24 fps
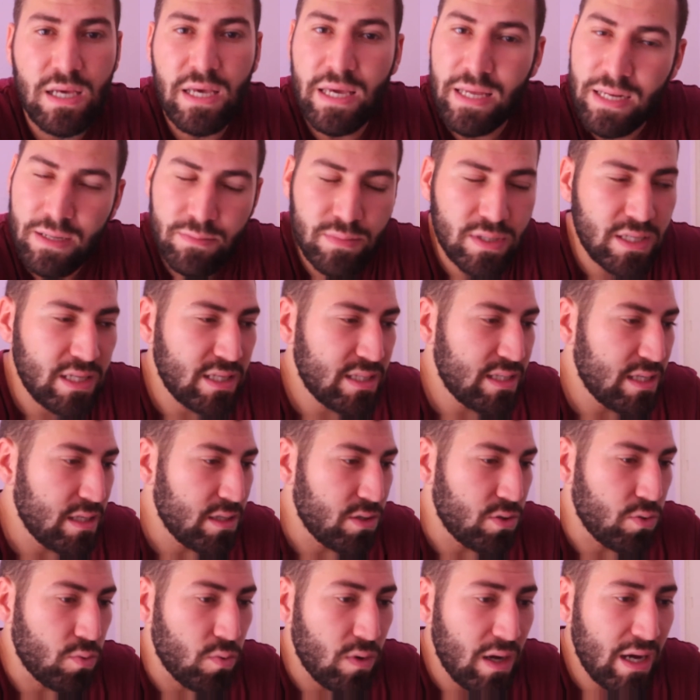And I'm gonna tell
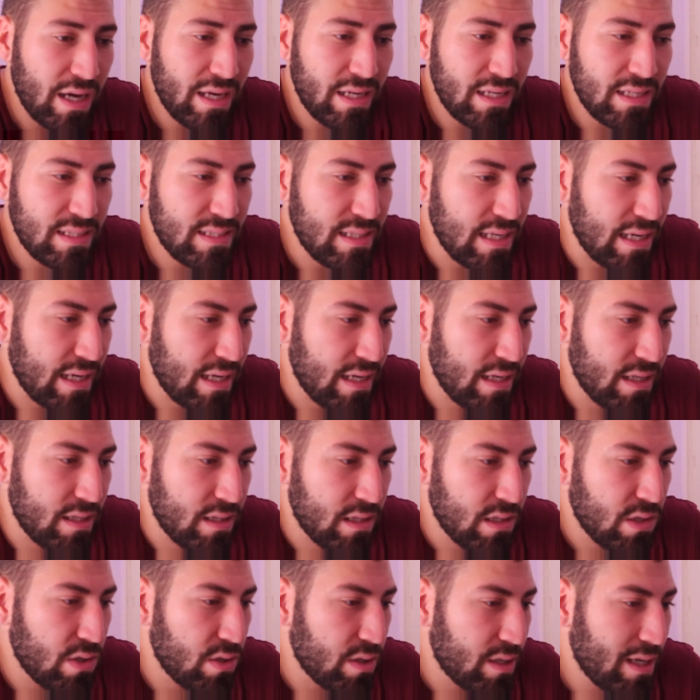you why in a second,
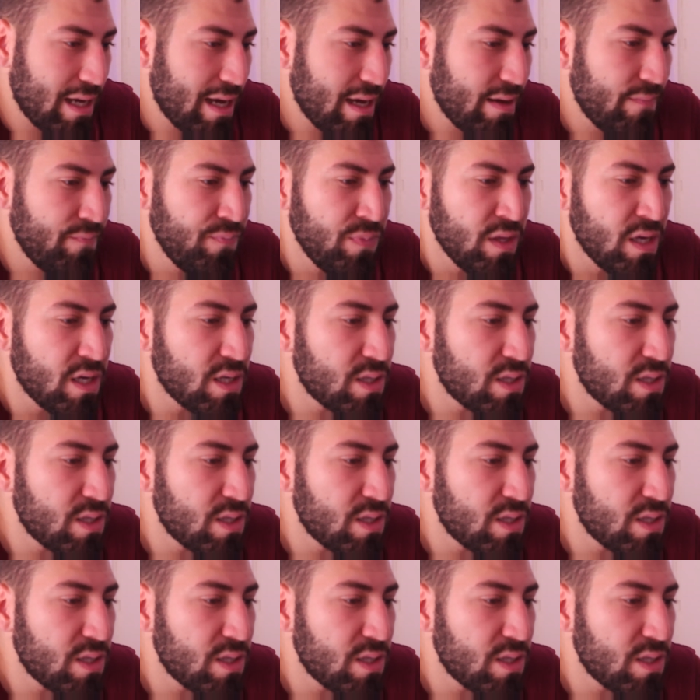okay?